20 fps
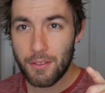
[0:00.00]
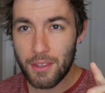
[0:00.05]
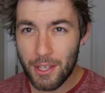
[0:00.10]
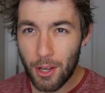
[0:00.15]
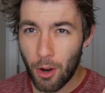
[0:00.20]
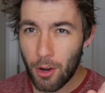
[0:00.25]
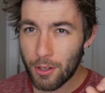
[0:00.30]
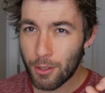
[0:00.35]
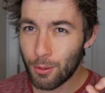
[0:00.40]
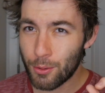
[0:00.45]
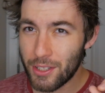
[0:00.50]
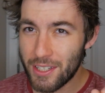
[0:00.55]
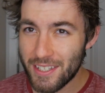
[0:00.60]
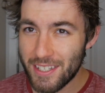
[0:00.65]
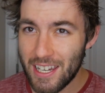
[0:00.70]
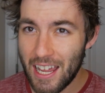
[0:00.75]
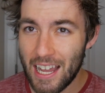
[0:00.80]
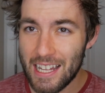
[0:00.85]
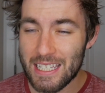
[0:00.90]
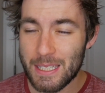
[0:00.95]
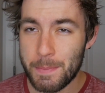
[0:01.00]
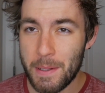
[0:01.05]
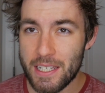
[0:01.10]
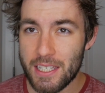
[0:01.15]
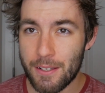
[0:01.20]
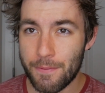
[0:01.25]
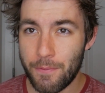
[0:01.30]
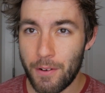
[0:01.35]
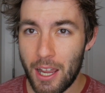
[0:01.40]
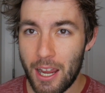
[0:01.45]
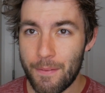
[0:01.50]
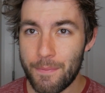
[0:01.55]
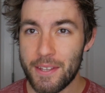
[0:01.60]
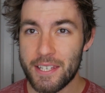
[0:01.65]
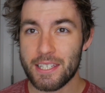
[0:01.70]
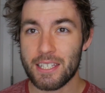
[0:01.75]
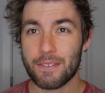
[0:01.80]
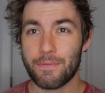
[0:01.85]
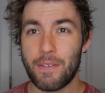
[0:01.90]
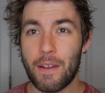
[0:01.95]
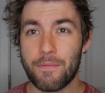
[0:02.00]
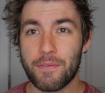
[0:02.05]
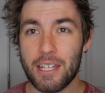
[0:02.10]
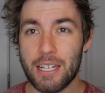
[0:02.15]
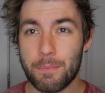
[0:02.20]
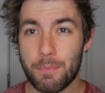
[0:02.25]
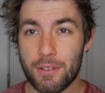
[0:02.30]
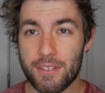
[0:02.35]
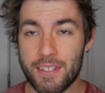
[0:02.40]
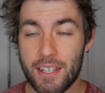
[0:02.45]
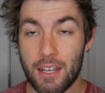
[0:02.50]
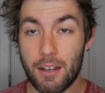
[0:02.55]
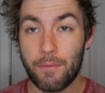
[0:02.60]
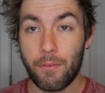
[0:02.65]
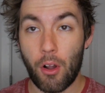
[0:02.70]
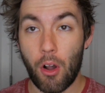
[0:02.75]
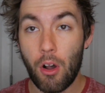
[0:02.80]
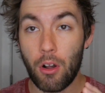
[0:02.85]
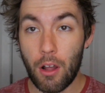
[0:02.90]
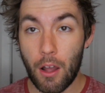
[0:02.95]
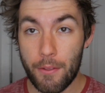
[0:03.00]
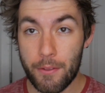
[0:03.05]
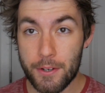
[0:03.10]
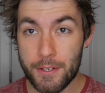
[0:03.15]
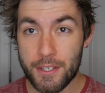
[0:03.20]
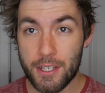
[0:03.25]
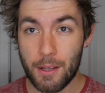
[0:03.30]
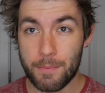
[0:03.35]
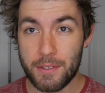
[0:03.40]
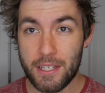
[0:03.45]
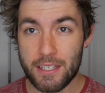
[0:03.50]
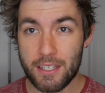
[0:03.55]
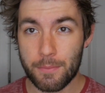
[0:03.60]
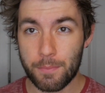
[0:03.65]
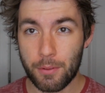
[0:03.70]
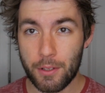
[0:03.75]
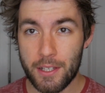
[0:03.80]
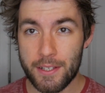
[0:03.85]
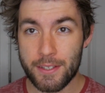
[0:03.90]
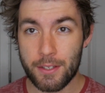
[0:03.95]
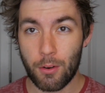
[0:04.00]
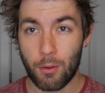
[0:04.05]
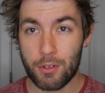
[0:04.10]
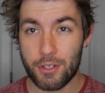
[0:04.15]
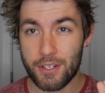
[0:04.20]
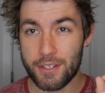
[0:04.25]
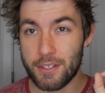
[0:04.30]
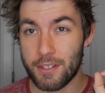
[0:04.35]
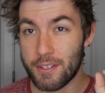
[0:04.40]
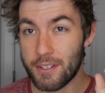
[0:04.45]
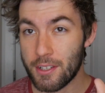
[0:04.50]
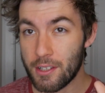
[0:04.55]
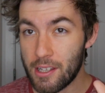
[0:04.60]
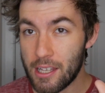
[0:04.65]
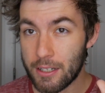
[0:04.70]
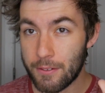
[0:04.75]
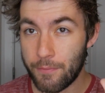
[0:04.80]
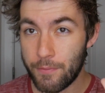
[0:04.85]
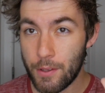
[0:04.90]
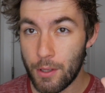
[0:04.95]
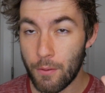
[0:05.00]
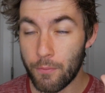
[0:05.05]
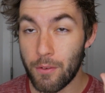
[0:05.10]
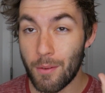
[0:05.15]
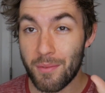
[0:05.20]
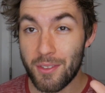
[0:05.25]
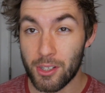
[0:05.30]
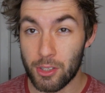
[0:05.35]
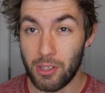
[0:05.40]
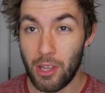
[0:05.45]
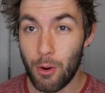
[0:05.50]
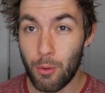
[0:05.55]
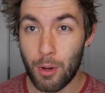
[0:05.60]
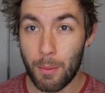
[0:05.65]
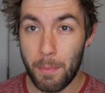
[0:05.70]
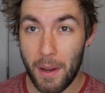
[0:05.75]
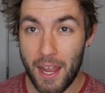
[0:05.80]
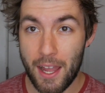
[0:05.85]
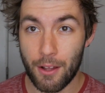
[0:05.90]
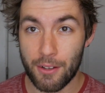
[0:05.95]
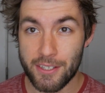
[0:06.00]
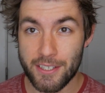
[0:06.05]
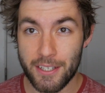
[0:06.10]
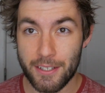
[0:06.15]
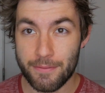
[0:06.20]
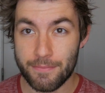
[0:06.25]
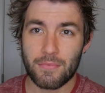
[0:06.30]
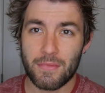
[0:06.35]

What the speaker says: The article does not specify if this is 15% of all other subdisciplines or just a select few from the lower bound.